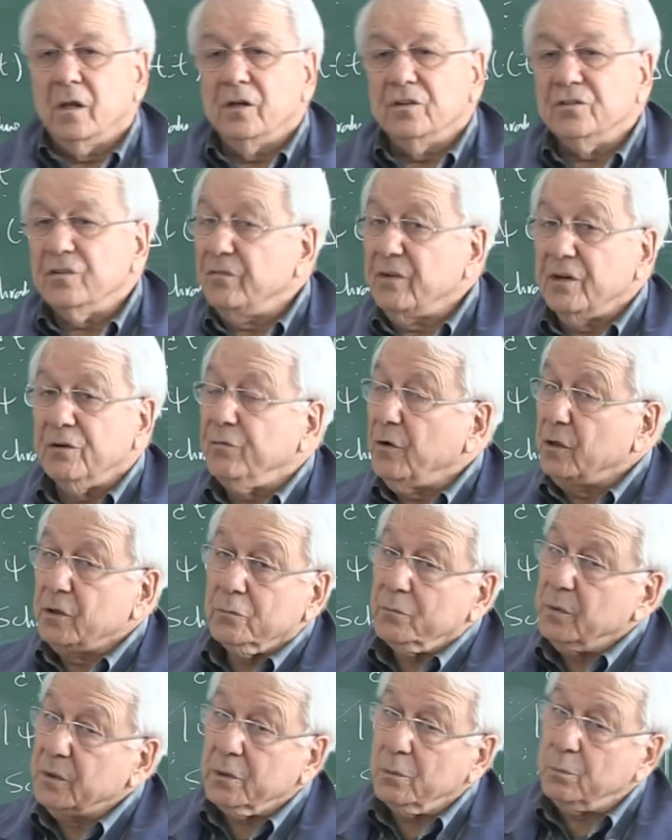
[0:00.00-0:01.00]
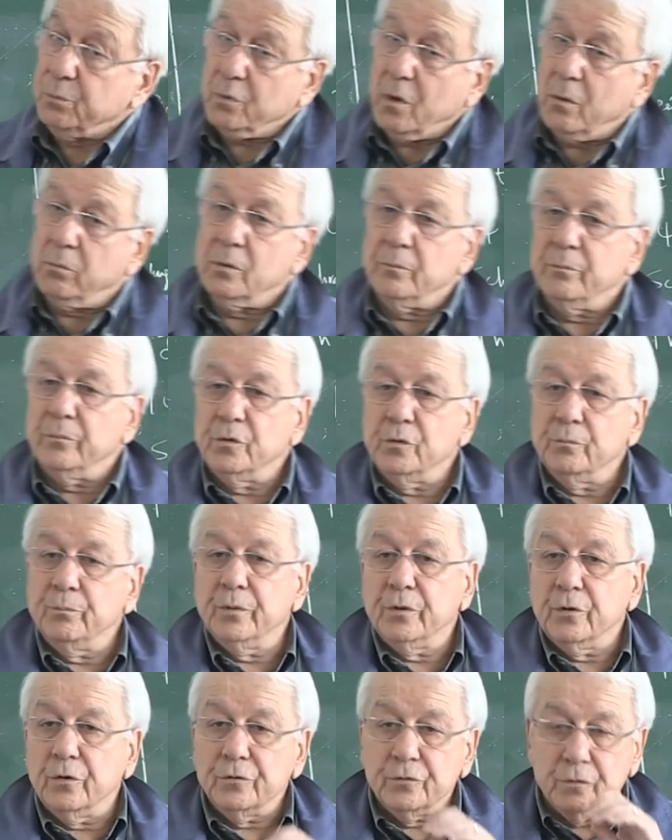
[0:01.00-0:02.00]
It's a very fundamental problem,
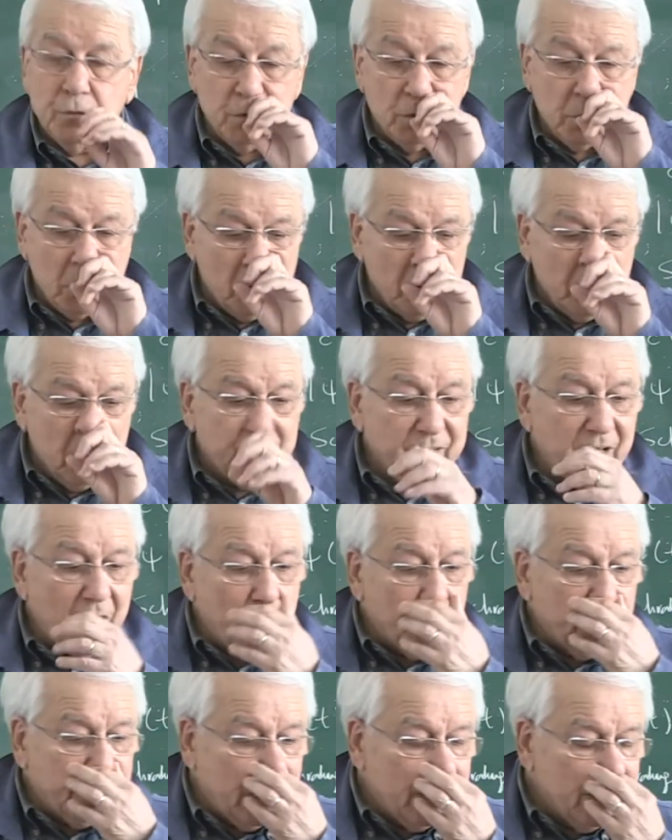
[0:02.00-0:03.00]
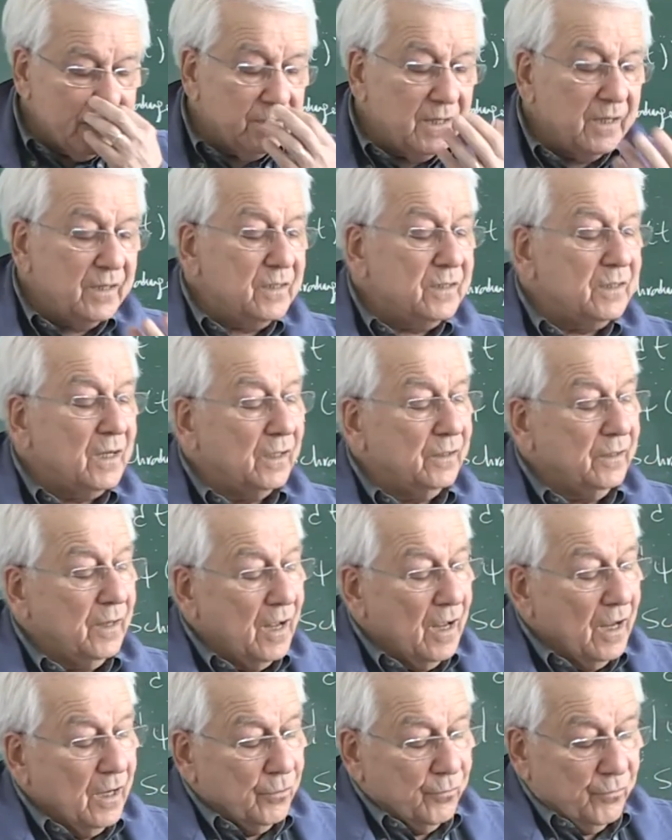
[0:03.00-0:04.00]
because you know that nowadays there is not
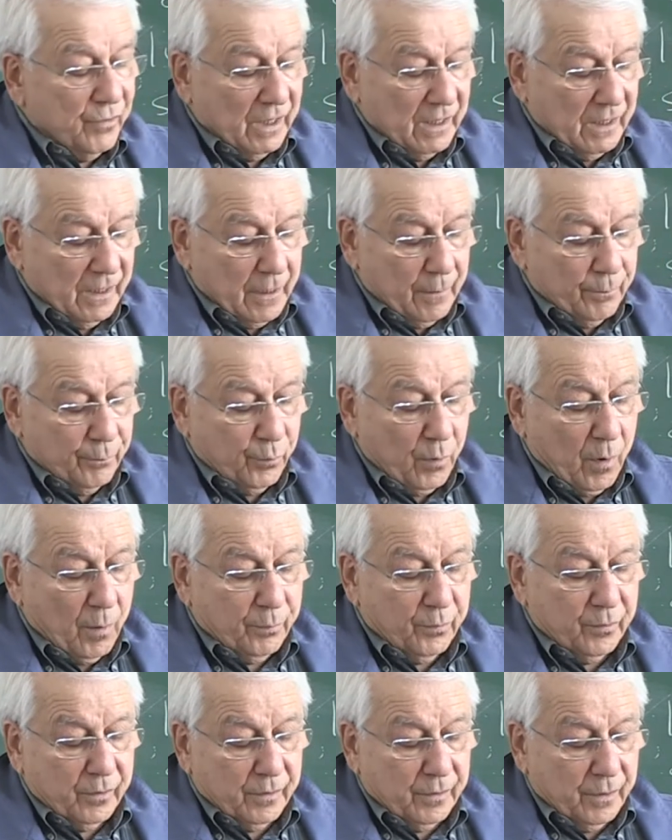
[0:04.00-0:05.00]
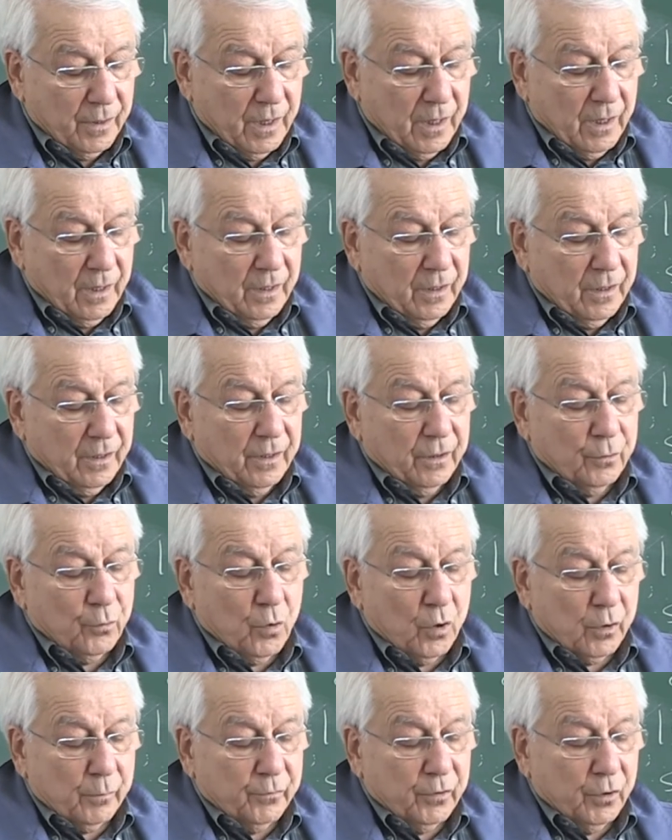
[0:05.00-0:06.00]
really a proper
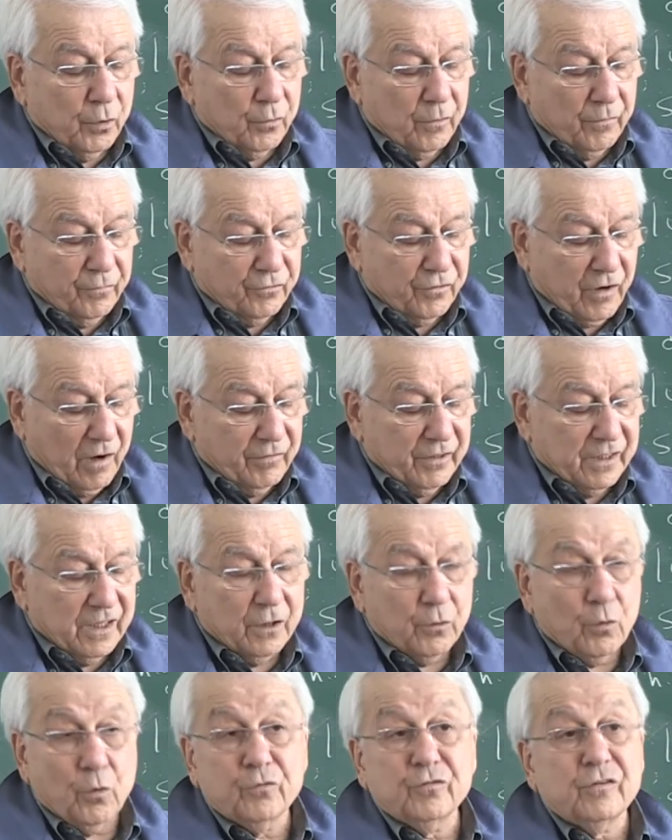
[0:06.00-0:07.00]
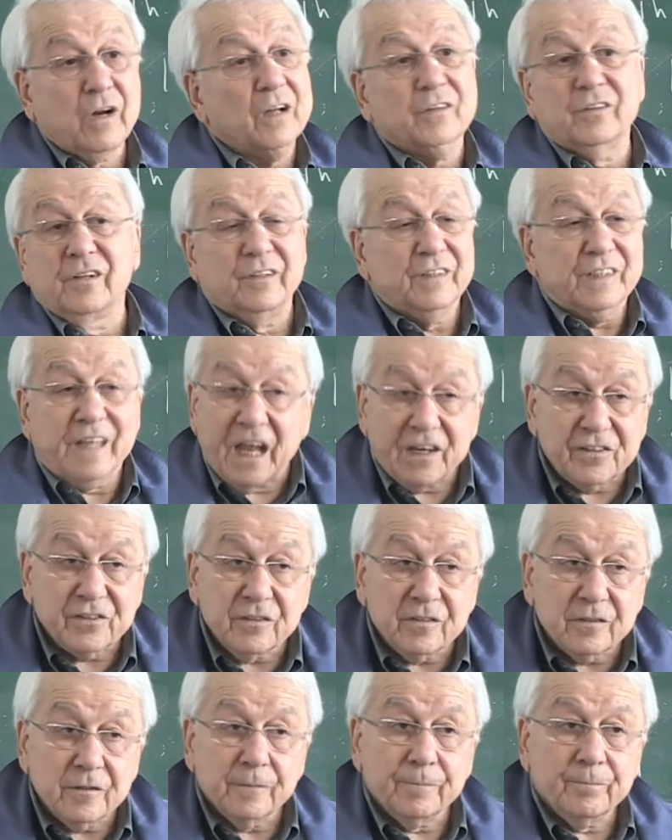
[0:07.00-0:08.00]
quantum theory of gravity constructed
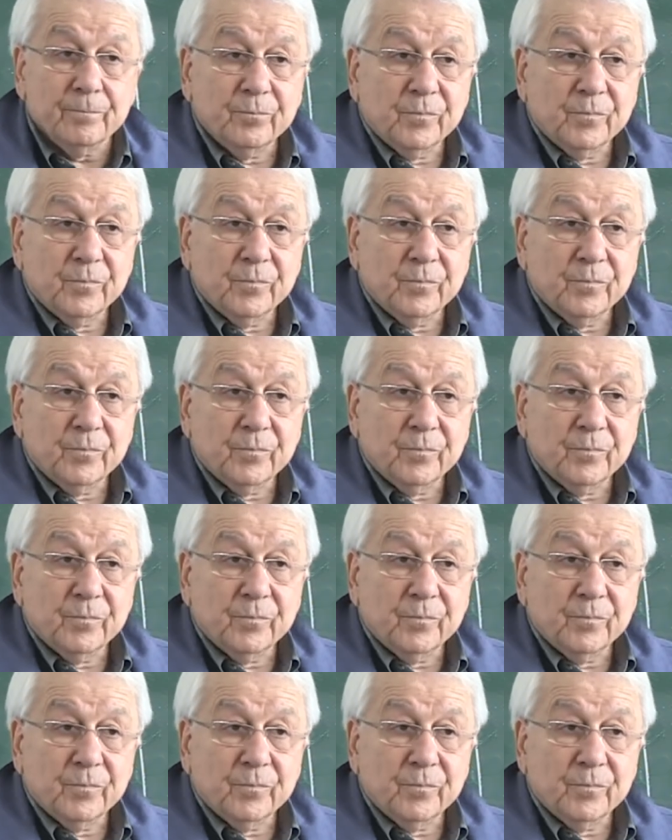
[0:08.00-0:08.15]
yet.